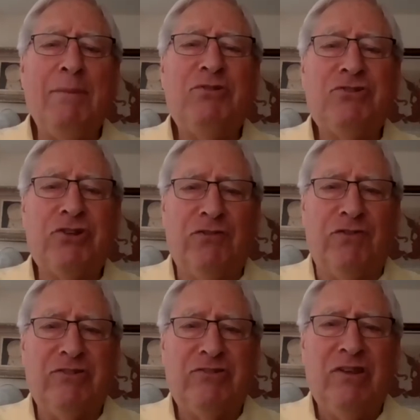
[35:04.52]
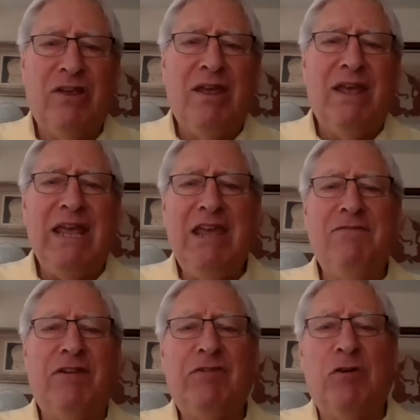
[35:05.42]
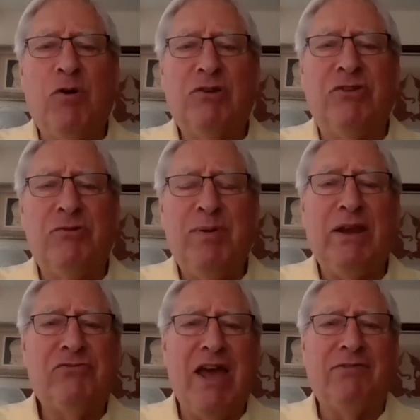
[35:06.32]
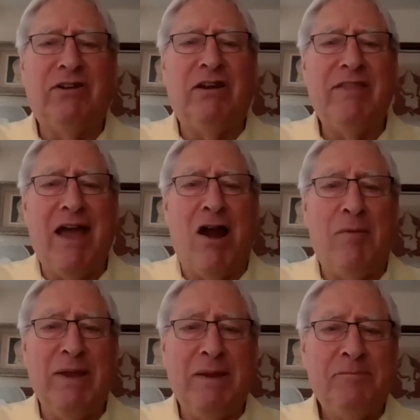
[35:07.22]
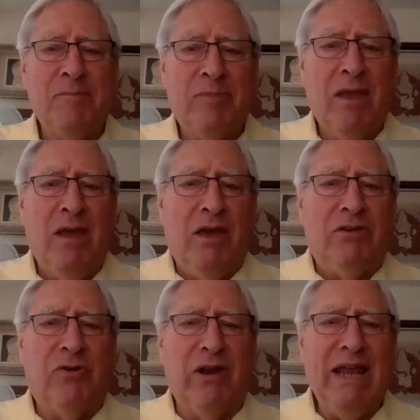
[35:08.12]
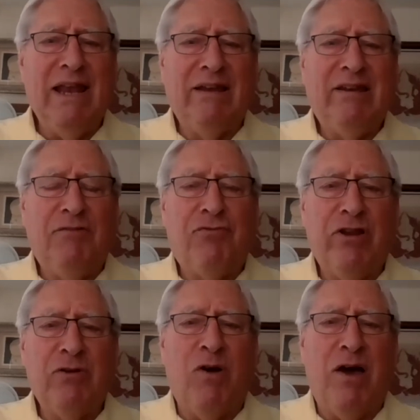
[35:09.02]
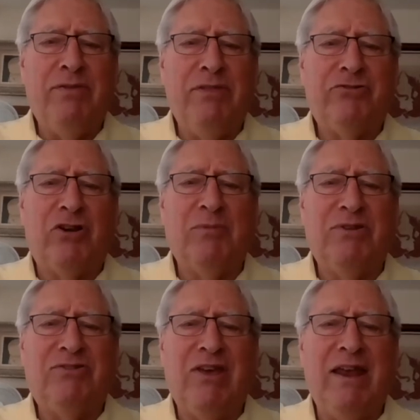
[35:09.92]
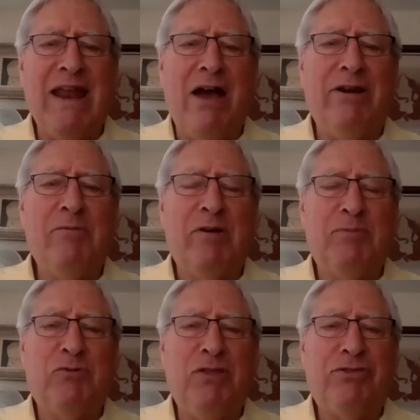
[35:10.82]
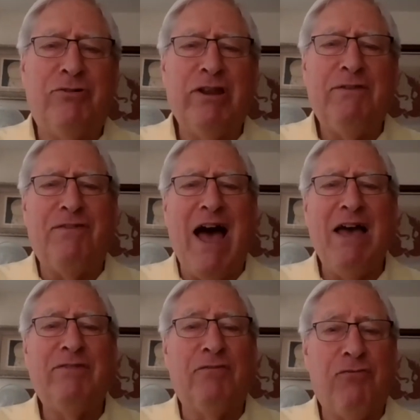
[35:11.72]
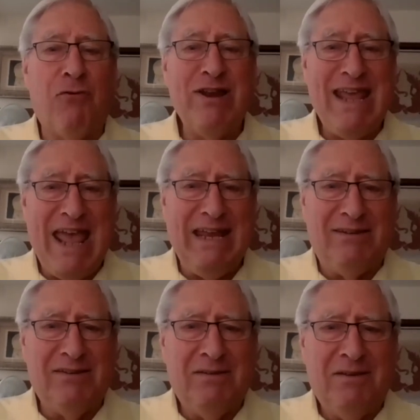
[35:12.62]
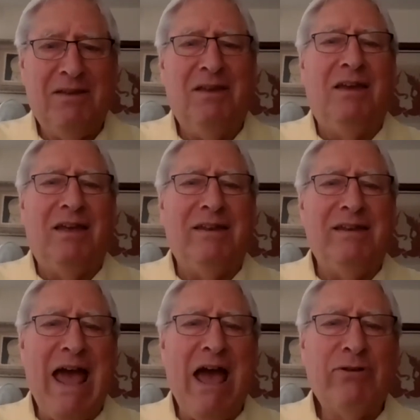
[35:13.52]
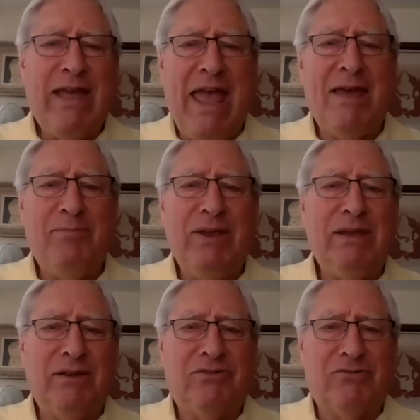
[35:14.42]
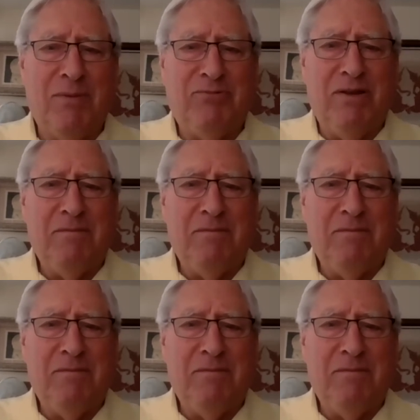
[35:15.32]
service, even if it wasn't being drafted into the army. So in late 1941, the Germans say now anyone between 35 and 48 now can be conscripted.